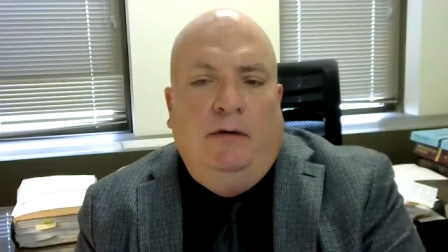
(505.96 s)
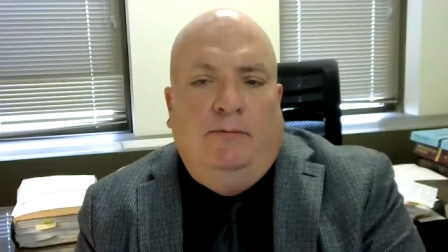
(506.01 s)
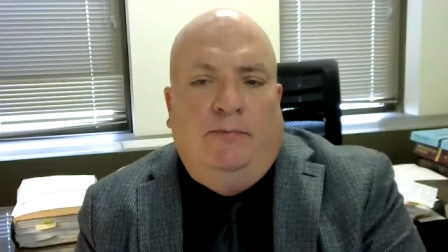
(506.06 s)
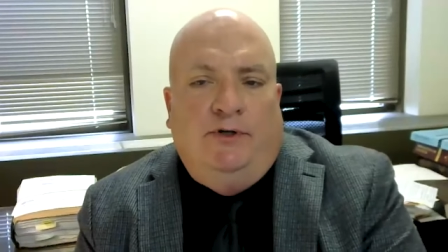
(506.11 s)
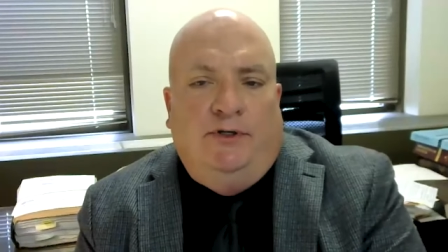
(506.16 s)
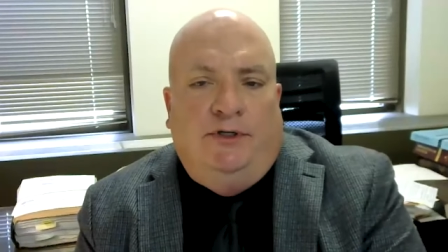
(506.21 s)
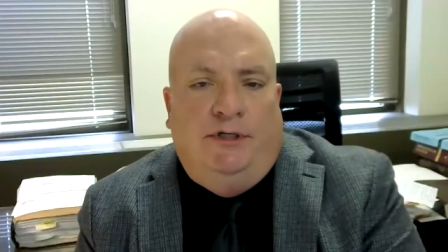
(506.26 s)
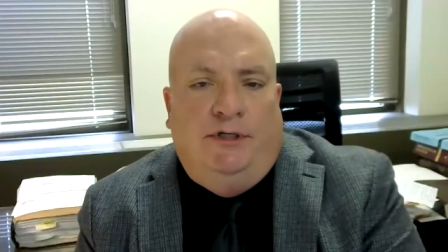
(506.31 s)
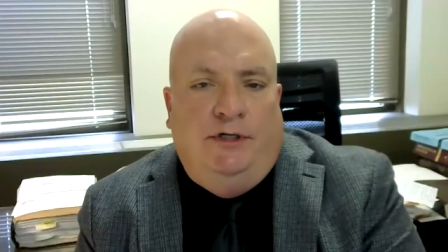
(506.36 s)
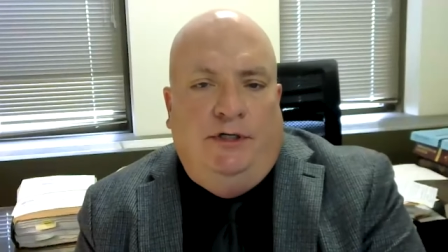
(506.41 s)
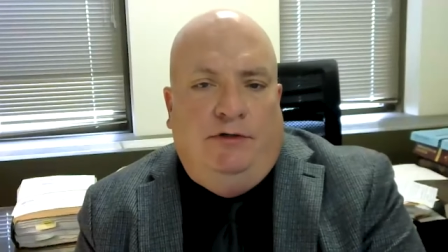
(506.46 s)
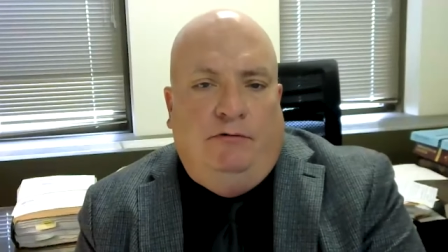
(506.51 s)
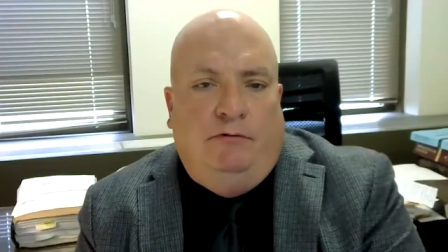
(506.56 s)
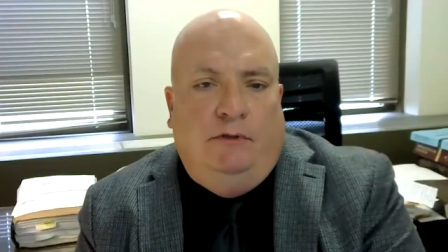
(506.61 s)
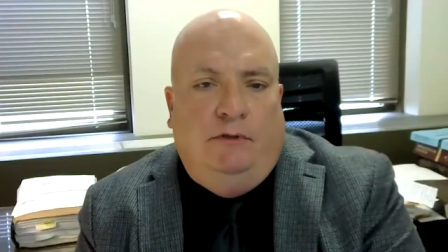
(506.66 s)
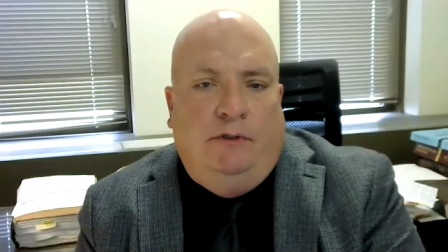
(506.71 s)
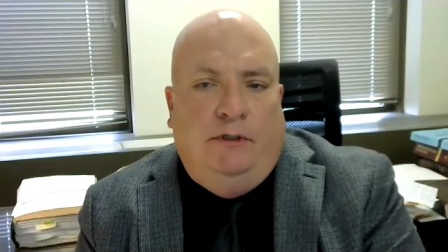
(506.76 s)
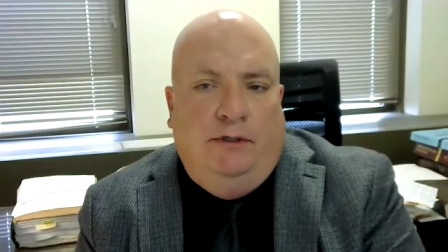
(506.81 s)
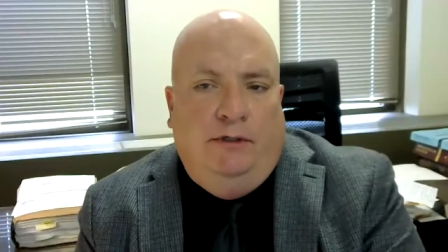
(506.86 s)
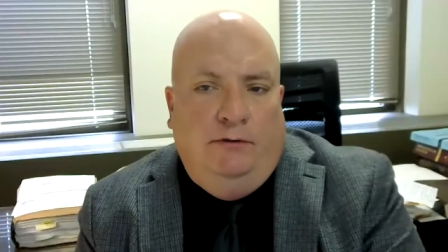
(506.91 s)

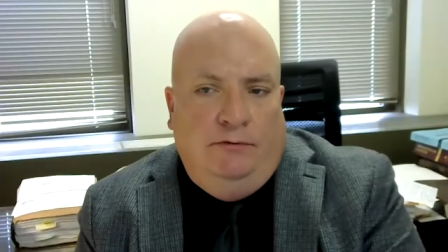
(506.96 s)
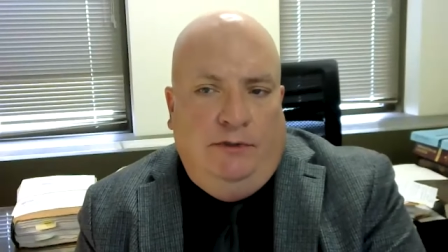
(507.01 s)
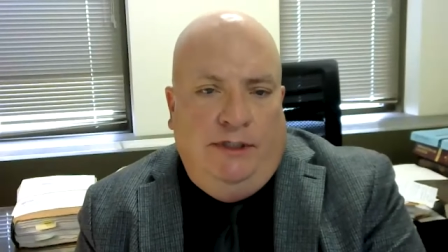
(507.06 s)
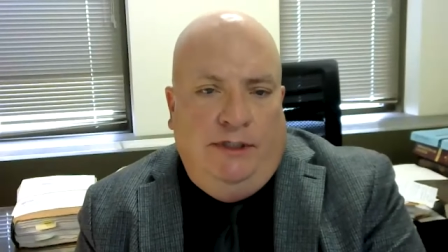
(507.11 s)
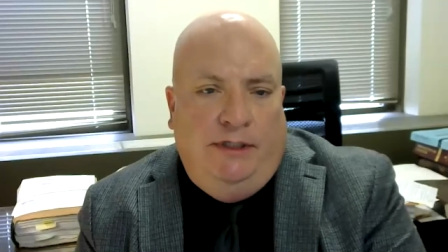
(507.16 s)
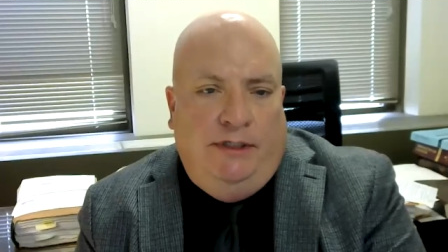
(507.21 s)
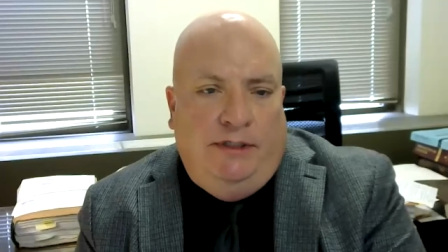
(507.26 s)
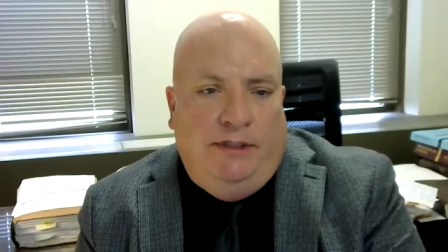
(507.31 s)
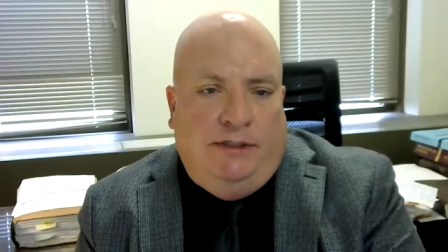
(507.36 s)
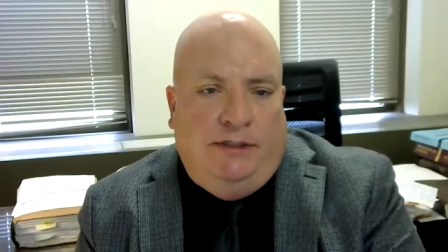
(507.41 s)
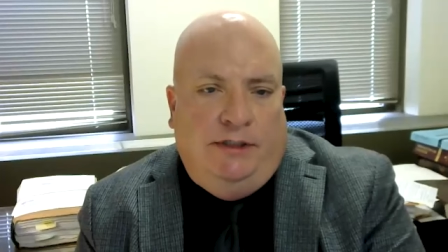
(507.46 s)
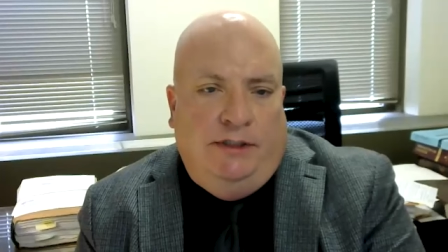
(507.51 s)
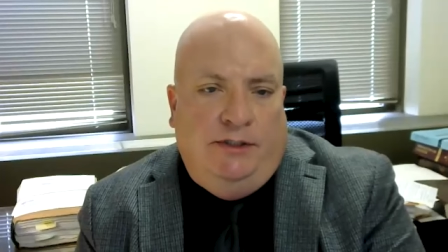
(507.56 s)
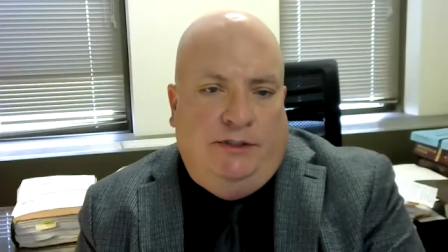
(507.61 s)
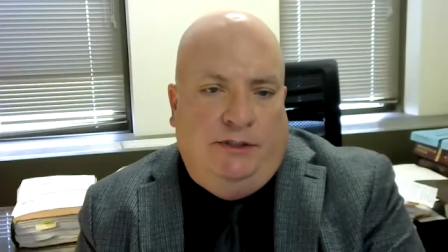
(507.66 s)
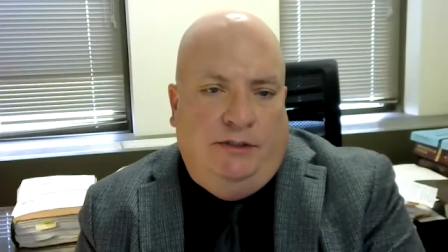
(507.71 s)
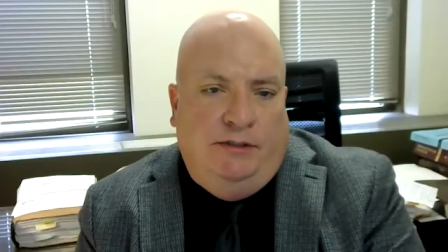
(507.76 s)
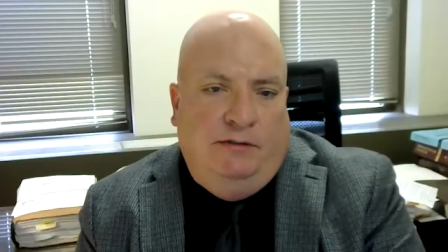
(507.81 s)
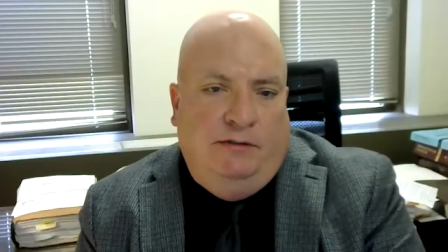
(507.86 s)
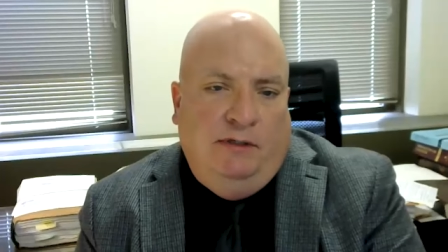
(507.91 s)
procedural only
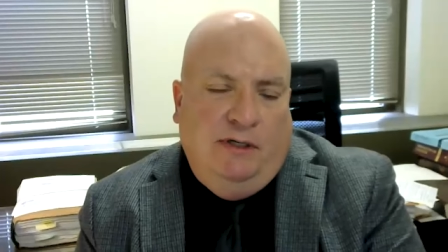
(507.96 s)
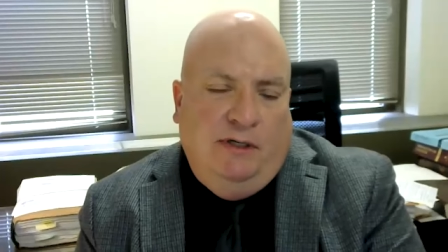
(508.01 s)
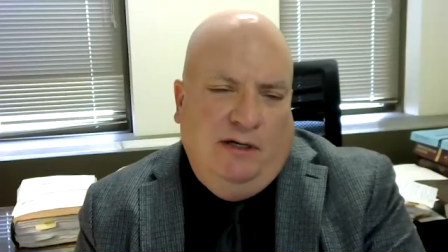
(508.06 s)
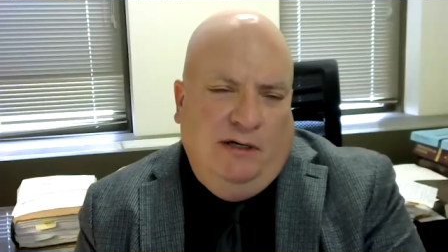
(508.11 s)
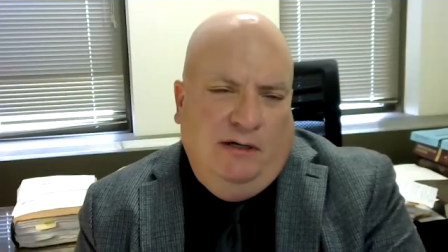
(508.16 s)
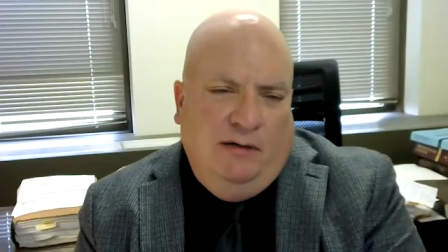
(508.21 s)
decision,